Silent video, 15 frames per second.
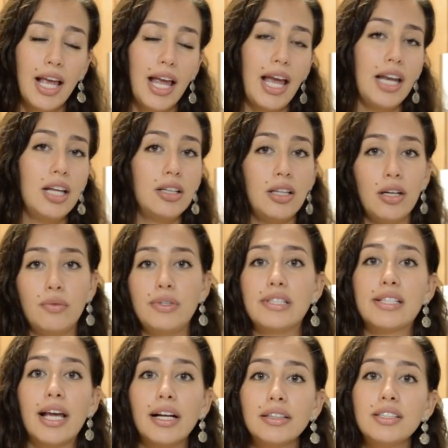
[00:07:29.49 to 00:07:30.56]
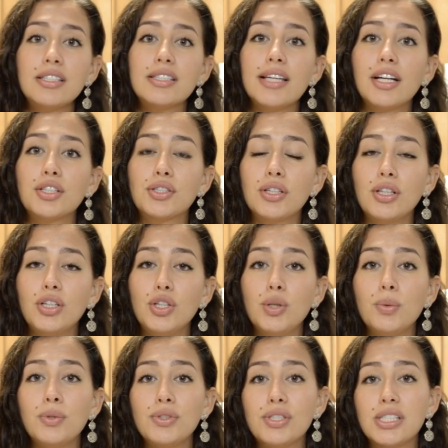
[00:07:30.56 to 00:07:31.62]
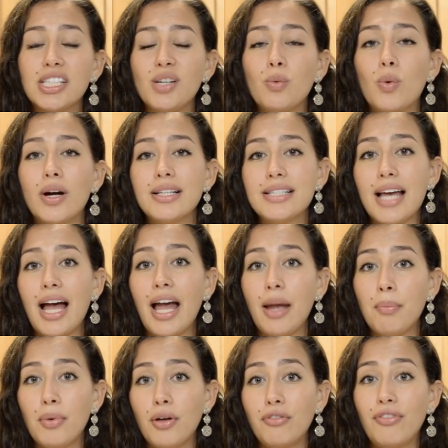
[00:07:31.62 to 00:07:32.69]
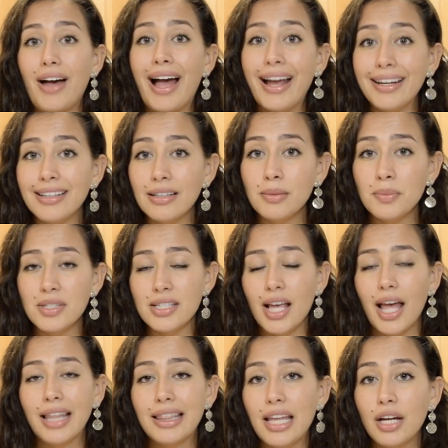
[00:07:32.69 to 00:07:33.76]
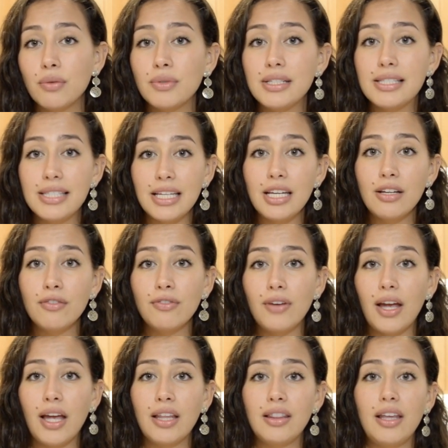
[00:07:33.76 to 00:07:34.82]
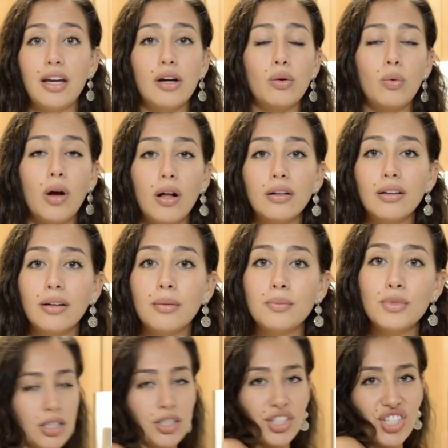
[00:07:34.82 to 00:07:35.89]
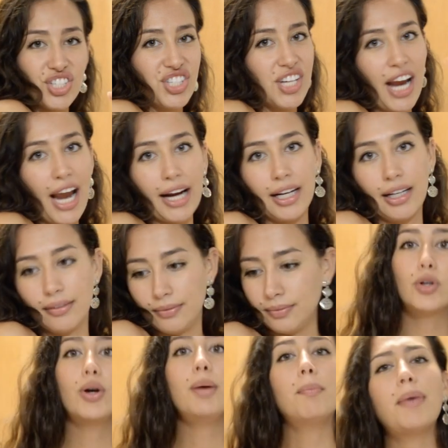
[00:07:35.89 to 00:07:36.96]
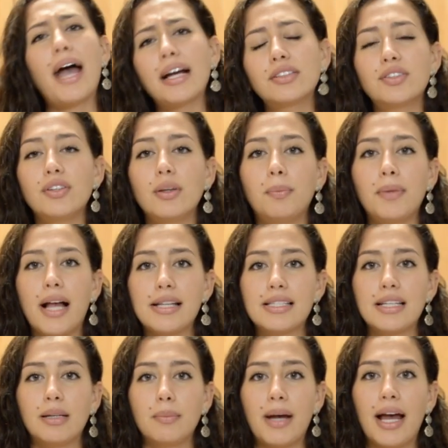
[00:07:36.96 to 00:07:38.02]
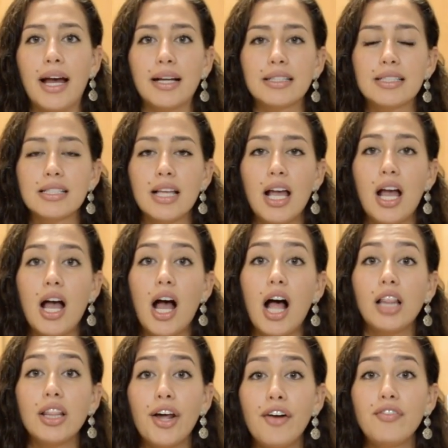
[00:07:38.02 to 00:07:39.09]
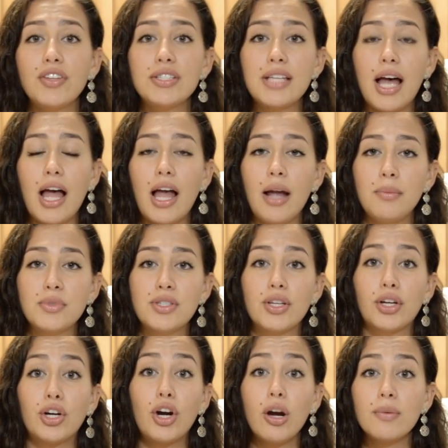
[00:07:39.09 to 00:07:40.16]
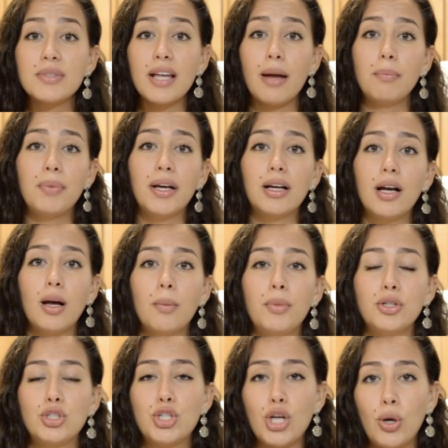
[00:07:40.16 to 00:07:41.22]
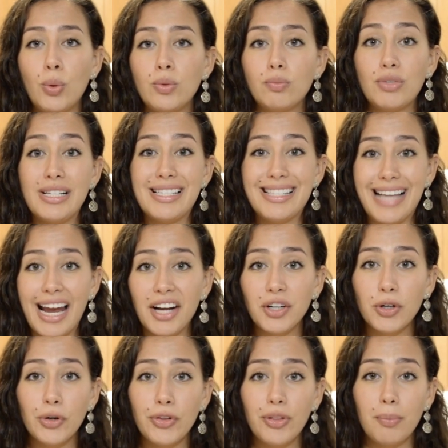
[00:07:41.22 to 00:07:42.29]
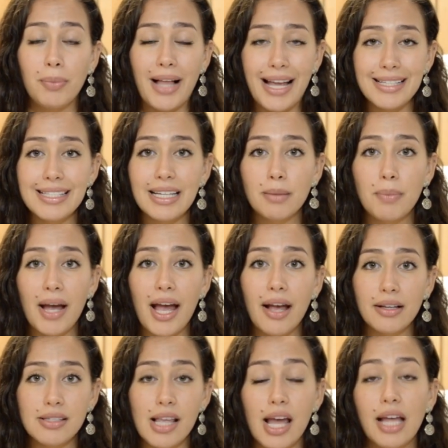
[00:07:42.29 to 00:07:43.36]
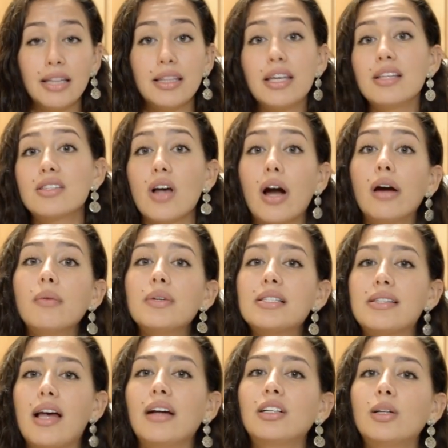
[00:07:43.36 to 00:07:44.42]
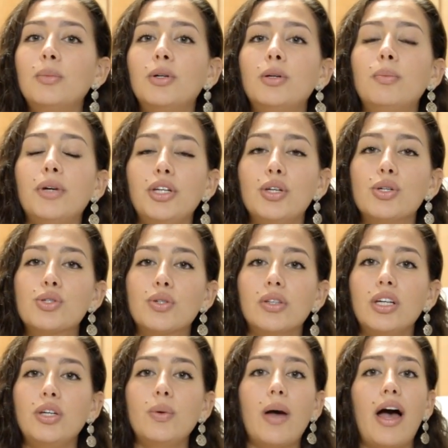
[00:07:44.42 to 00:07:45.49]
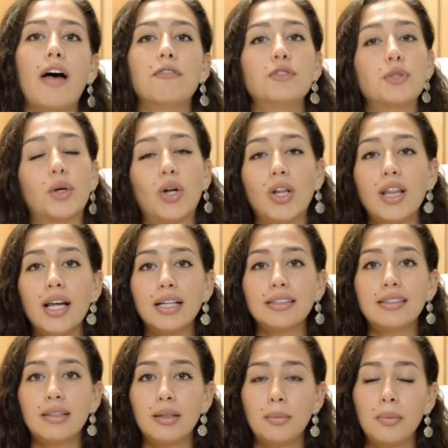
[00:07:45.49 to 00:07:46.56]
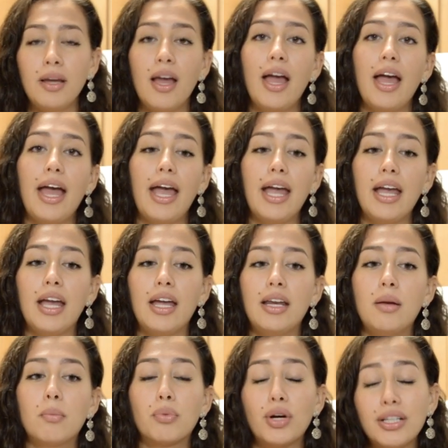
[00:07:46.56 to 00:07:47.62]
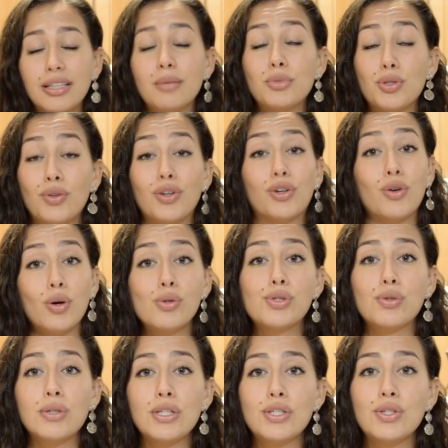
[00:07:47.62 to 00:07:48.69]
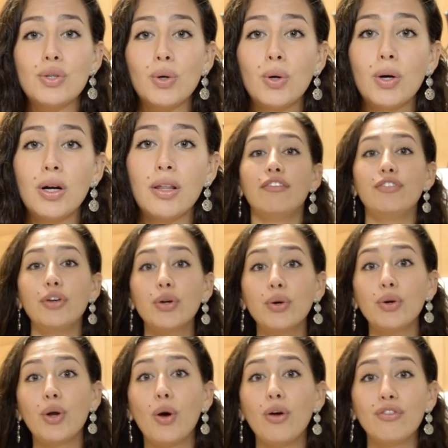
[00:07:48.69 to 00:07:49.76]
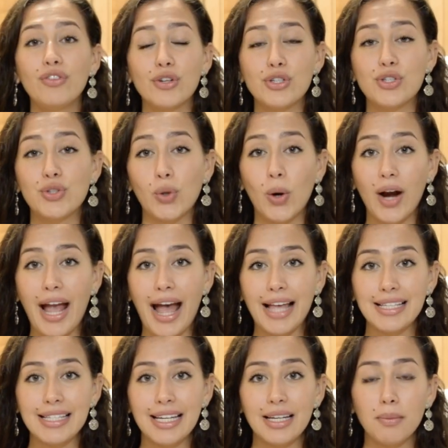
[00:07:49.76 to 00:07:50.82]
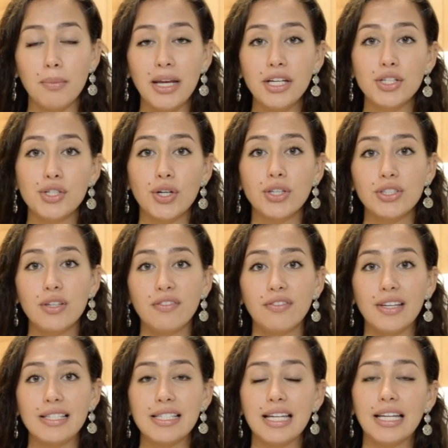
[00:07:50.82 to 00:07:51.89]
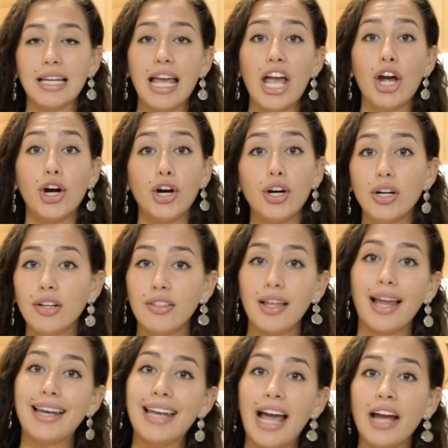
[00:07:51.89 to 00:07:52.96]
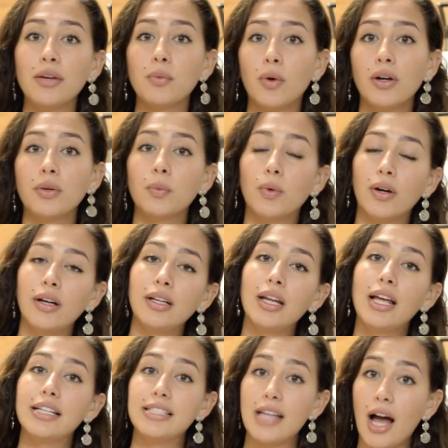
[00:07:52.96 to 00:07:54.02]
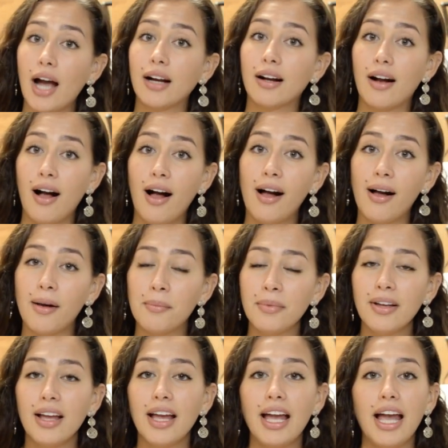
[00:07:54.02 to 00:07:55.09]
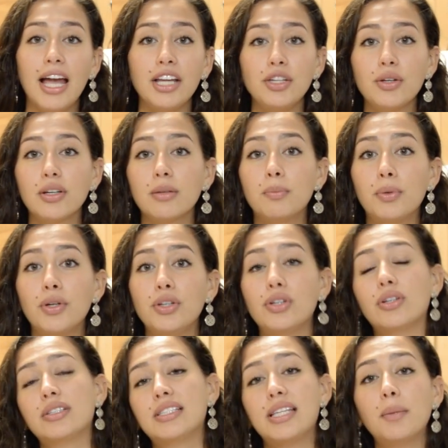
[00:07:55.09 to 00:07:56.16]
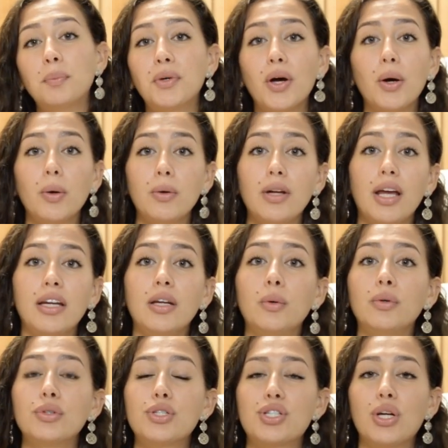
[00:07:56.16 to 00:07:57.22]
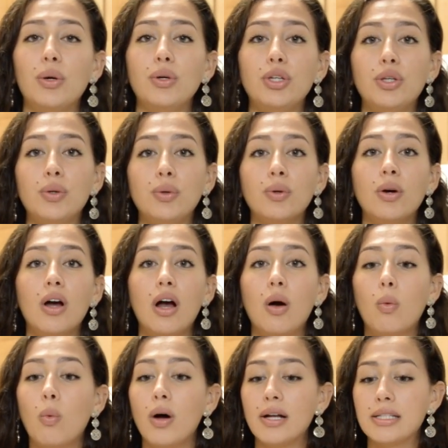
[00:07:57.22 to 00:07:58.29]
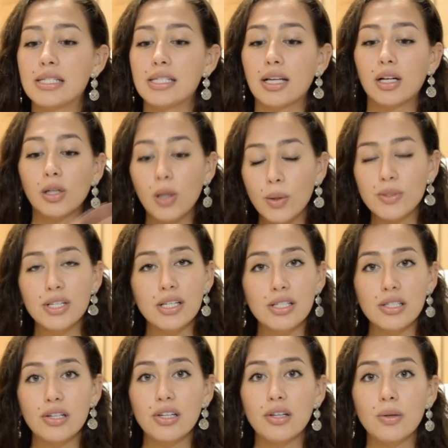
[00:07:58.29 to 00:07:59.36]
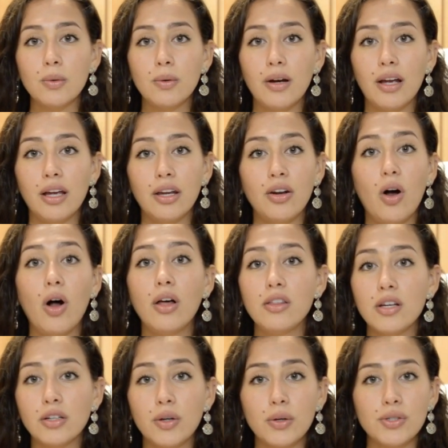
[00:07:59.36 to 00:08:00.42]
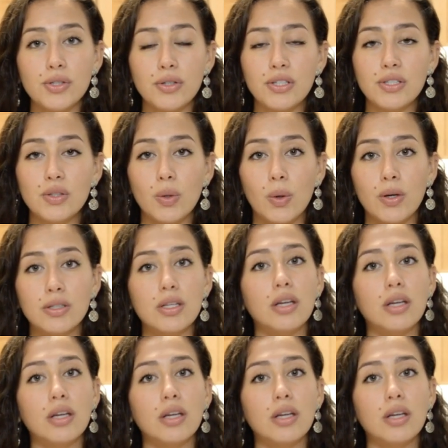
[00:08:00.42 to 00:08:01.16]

And in the recycling section, you will see what type of items they receive and they are welcome. Just check. Going back to the plastic bags, a lot of the times the curbside pickup don't recycle the plastic bags these are recyclable, but usually you have to collect them and bring them to the grocery store. If you don't know if your store has it, make sure to visit earth911.com and you can put your zip code and it will show you what's closest to you and all the grocery stores